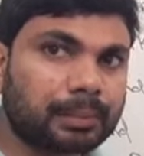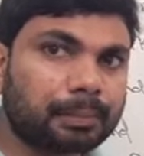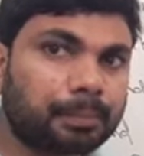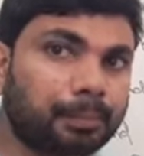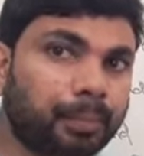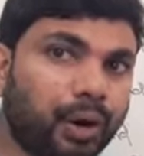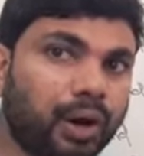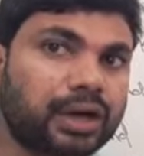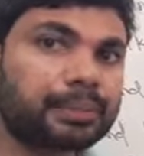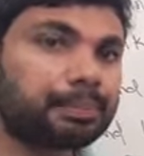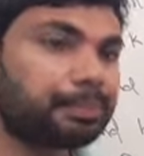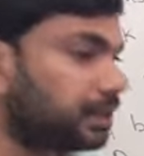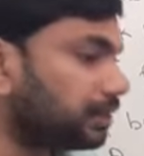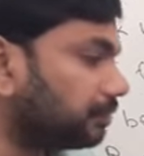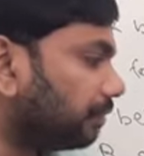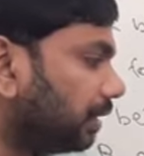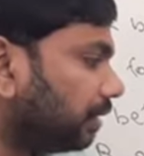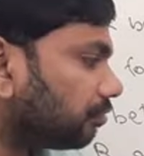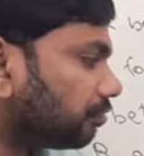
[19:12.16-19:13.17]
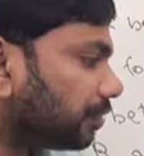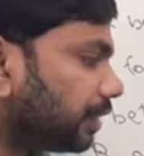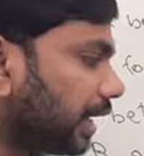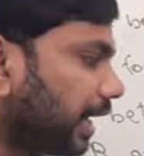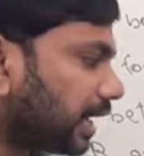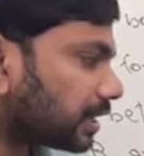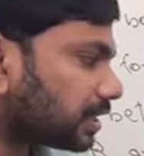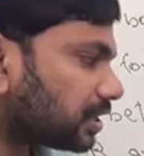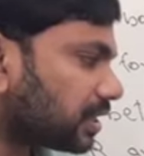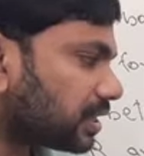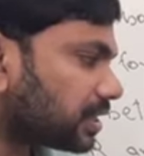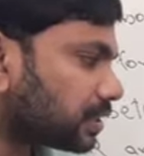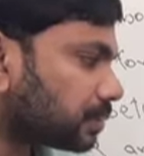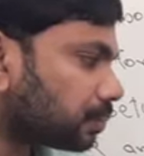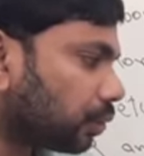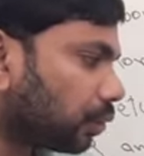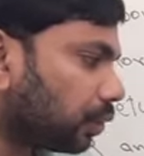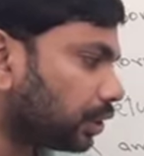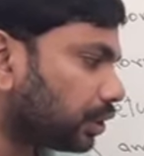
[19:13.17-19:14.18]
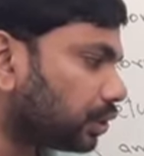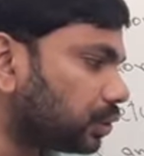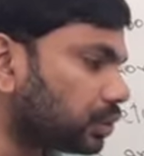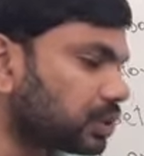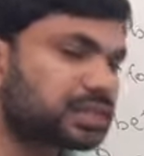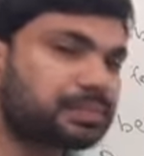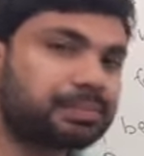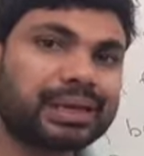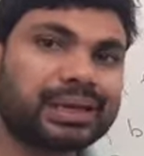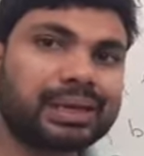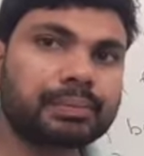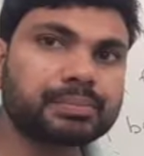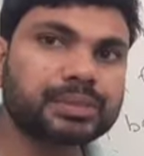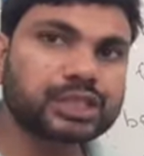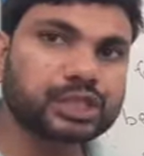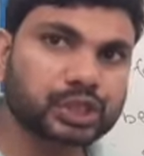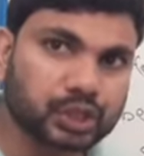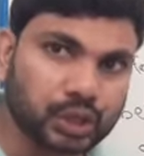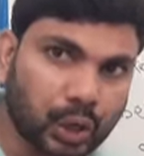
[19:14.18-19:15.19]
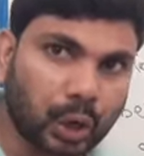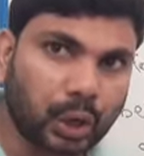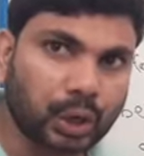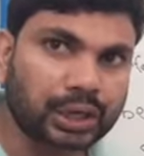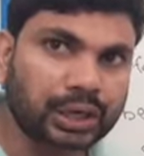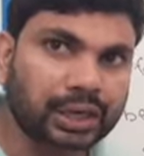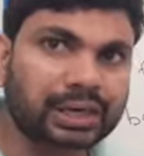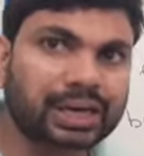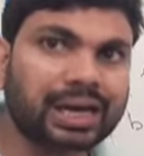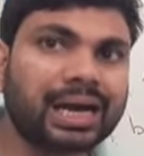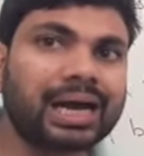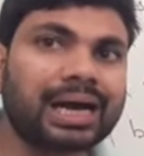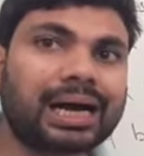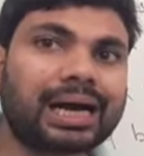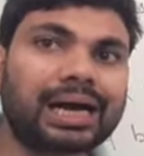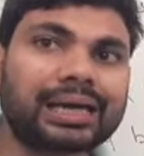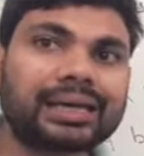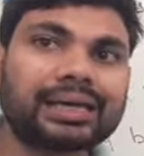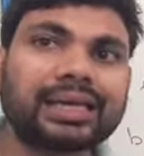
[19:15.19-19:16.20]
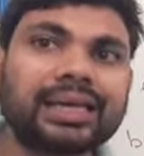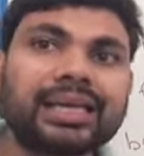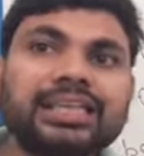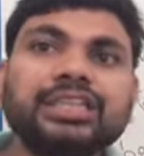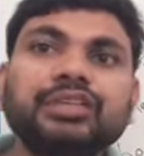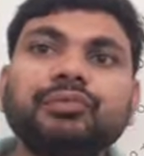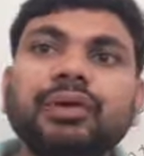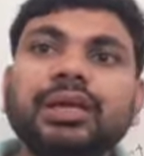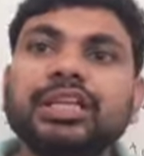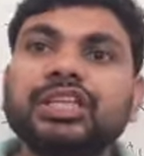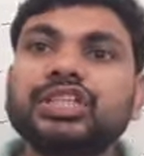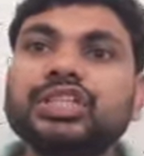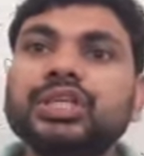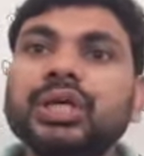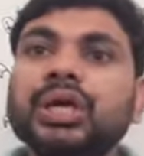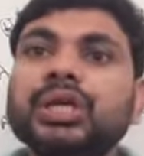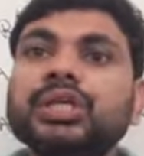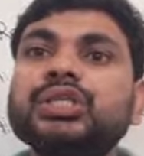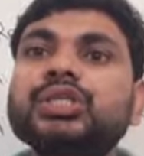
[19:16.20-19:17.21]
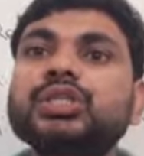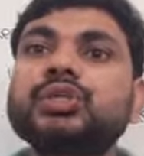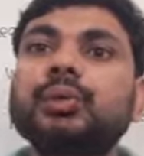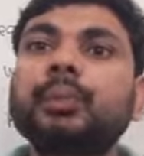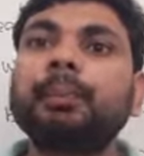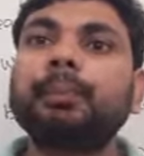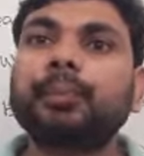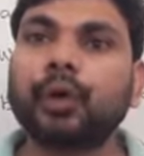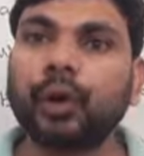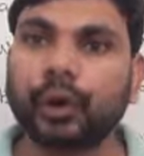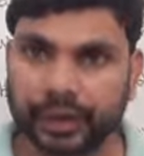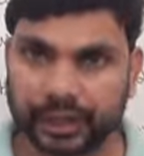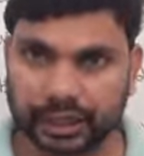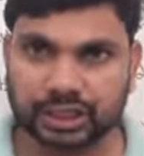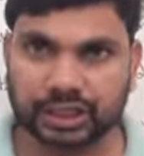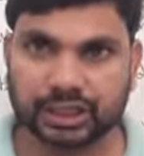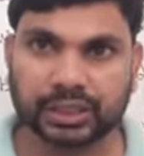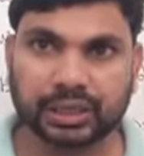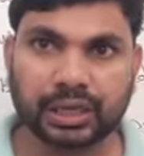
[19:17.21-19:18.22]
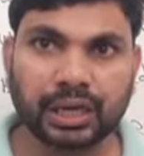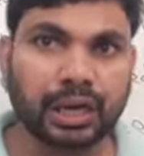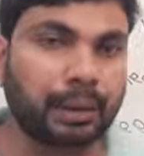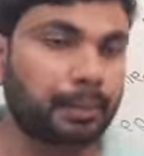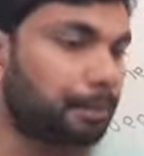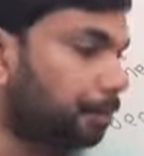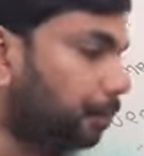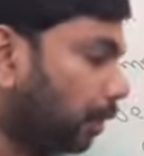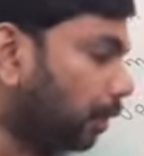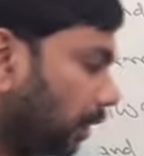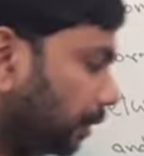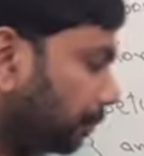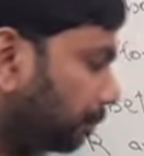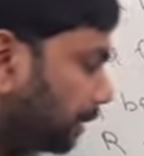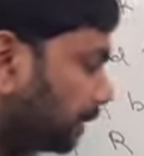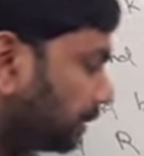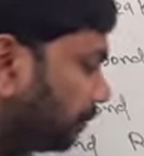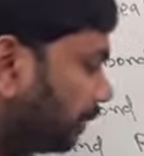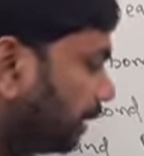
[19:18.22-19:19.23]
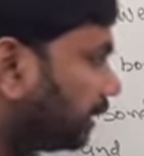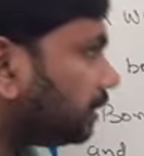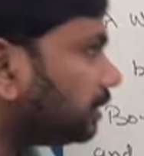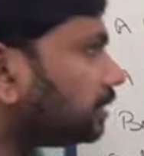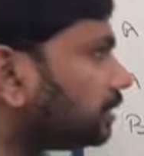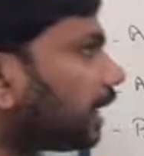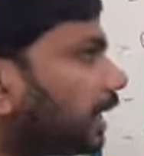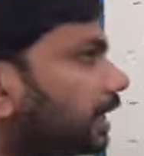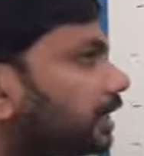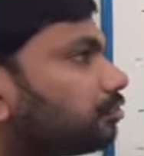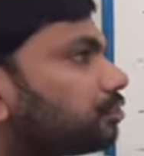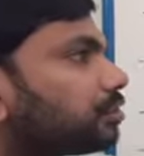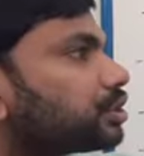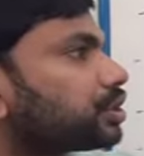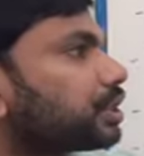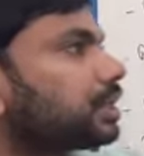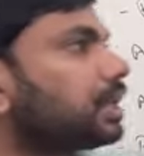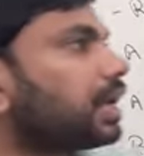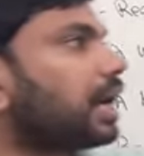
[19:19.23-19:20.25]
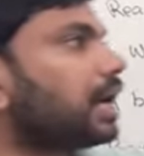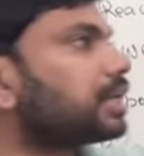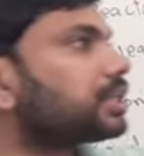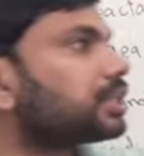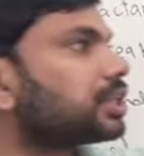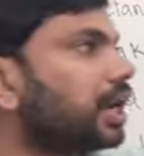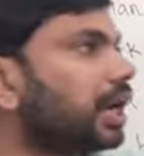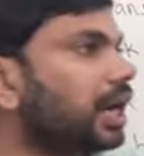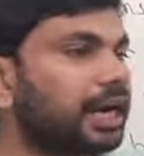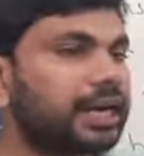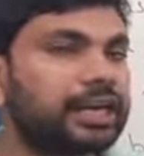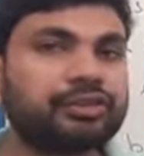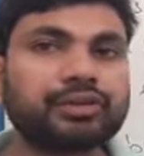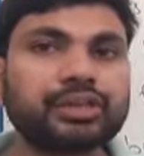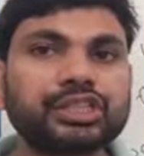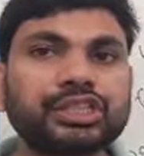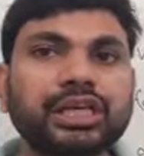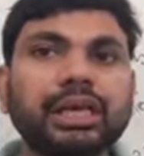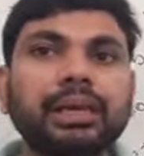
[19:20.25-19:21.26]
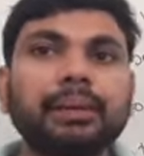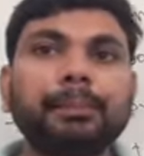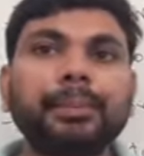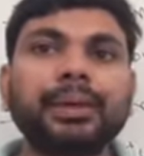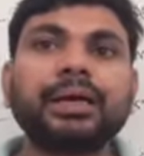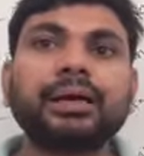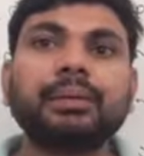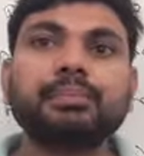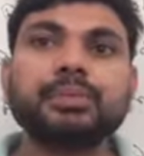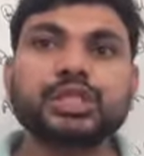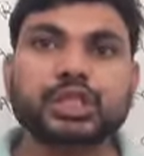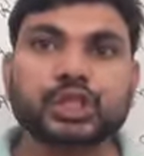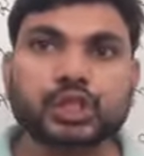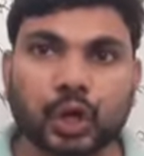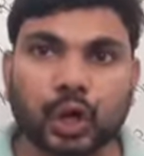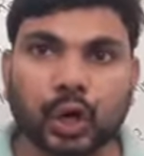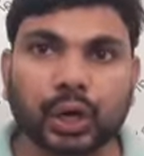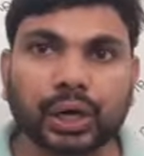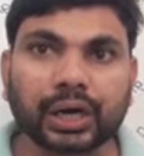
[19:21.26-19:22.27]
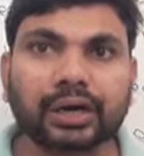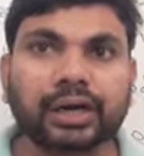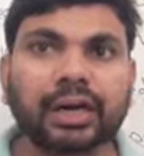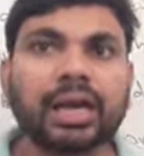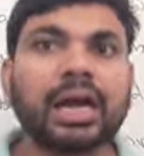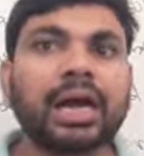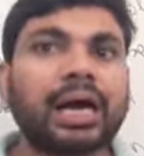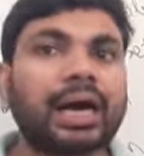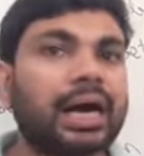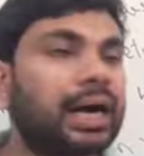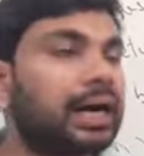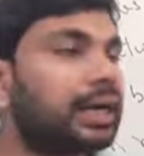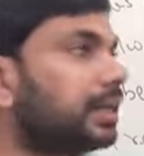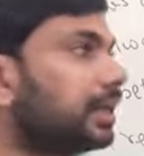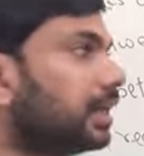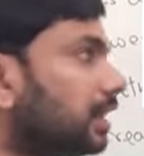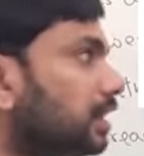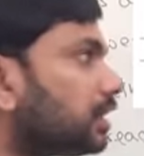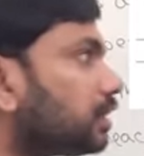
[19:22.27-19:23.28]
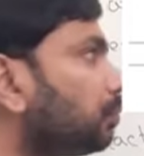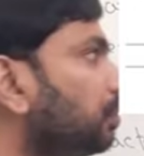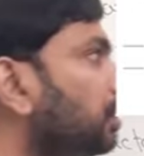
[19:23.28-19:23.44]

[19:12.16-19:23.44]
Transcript: Bond between reactants molecules becomes stronger and it will change to product. Bond between nitrogen and hydrogen becomes stronger and it